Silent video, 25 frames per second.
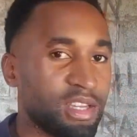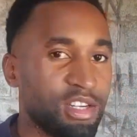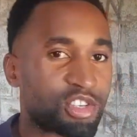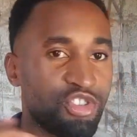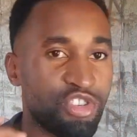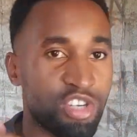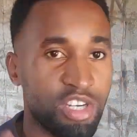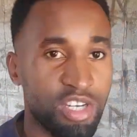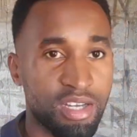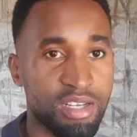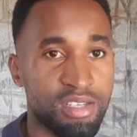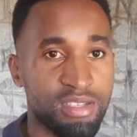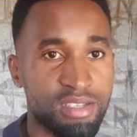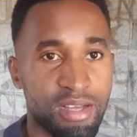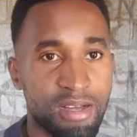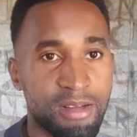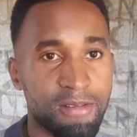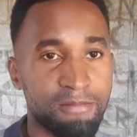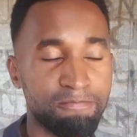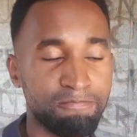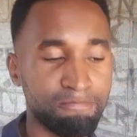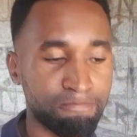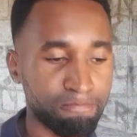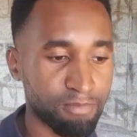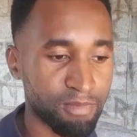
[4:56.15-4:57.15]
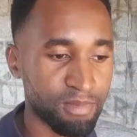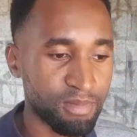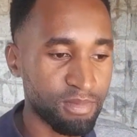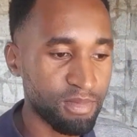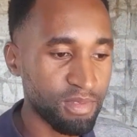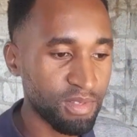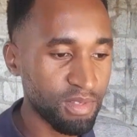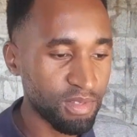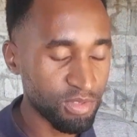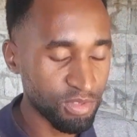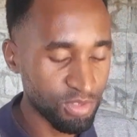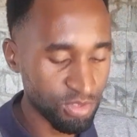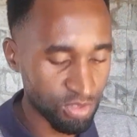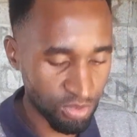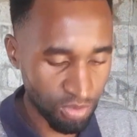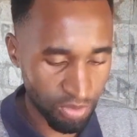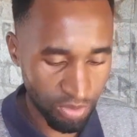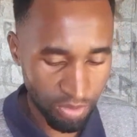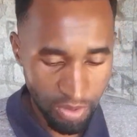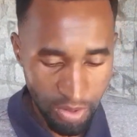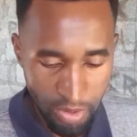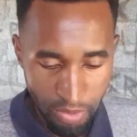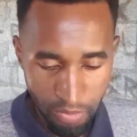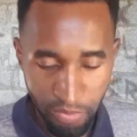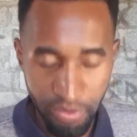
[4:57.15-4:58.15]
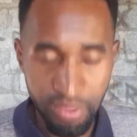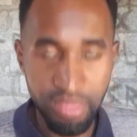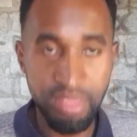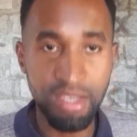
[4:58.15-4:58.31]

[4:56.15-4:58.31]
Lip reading: drinkers are. So with